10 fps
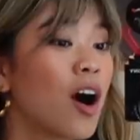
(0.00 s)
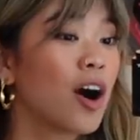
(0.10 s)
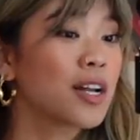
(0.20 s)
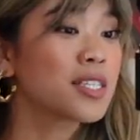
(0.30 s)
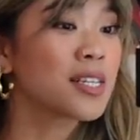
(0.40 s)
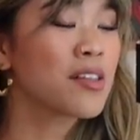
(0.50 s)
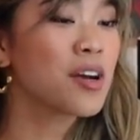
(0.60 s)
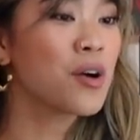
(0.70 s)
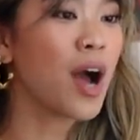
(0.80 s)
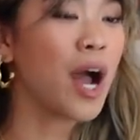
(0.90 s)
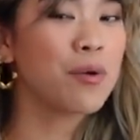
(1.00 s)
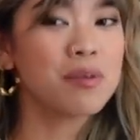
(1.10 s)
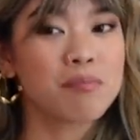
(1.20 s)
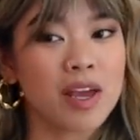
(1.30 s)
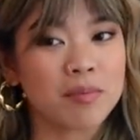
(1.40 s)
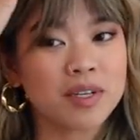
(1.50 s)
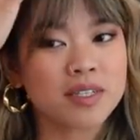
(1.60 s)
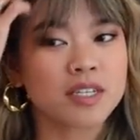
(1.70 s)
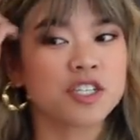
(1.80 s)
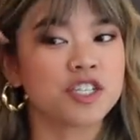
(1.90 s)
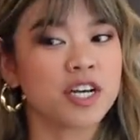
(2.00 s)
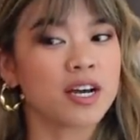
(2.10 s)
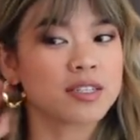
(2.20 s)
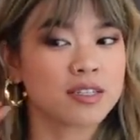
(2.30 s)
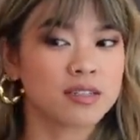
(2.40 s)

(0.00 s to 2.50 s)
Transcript: Honestly though, I would maybe suggest